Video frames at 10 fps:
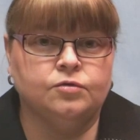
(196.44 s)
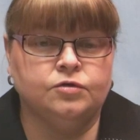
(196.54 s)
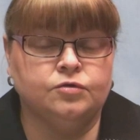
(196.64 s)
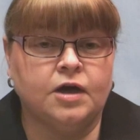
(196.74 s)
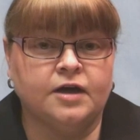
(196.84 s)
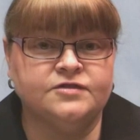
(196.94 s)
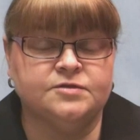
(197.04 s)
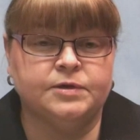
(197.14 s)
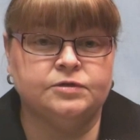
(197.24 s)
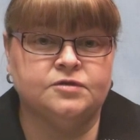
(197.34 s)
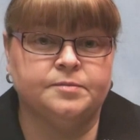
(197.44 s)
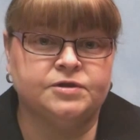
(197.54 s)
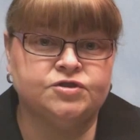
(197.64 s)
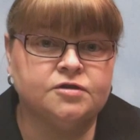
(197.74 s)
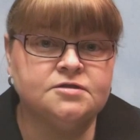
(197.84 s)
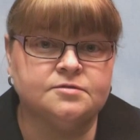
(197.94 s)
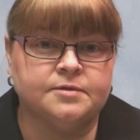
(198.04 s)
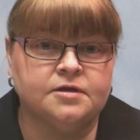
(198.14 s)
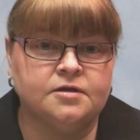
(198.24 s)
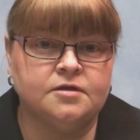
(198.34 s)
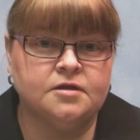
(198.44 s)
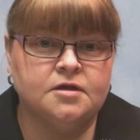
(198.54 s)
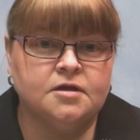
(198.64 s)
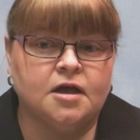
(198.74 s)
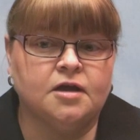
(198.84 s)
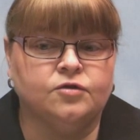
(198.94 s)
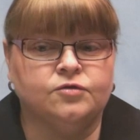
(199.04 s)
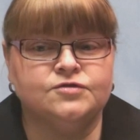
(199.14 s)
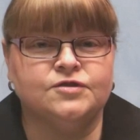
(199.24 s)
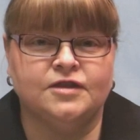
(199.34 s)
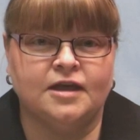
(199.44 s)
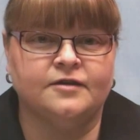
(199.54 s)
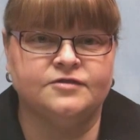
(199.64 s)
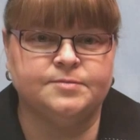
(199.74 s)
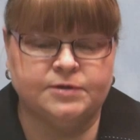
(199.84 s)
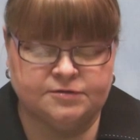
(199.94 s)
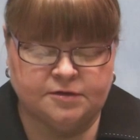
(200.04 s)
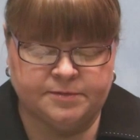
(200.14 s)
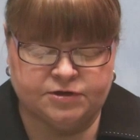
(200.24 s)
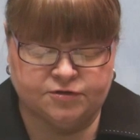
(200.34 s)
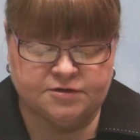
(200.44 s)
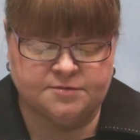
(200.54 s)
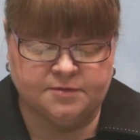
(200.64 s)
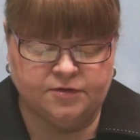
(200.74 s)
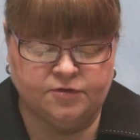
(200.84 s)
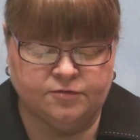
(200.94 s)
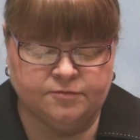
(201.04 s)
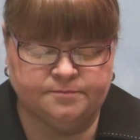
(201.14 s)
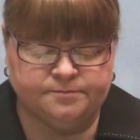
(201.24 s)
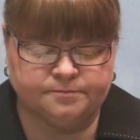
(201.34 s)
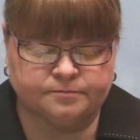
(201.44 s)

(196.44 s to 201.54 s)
who you have to build up a trust with, and also they have to build up a trust with you.